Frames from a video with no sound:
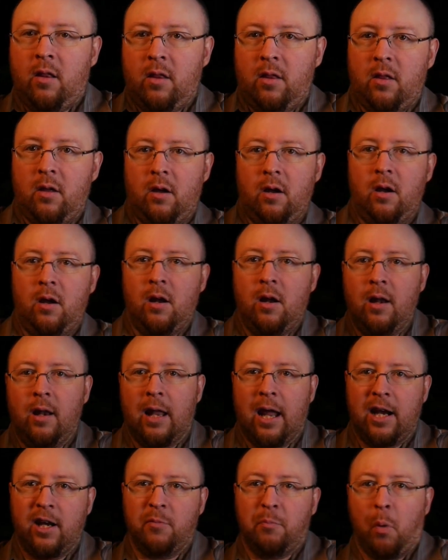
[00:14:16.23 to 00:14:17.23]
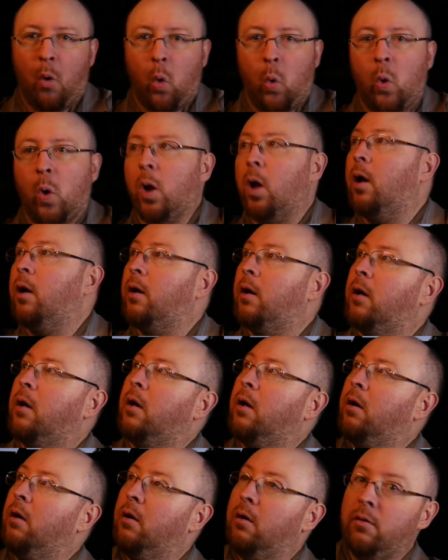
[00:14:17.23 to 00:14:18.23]
the light pole
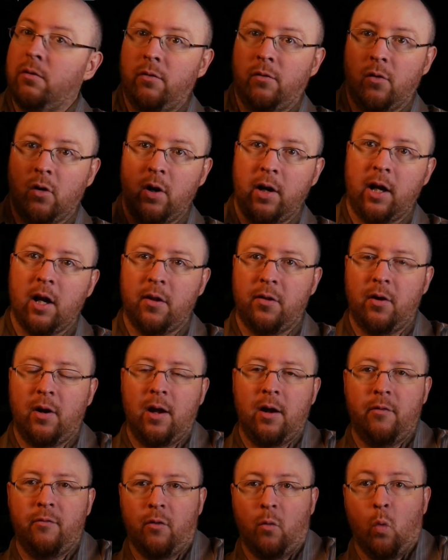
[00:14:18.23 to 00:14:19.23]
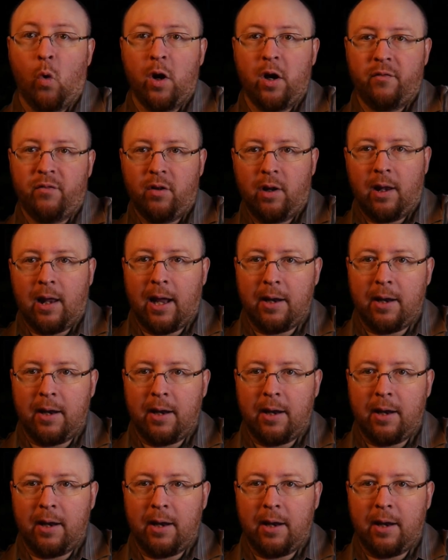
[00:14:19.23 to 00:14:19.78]
for one of the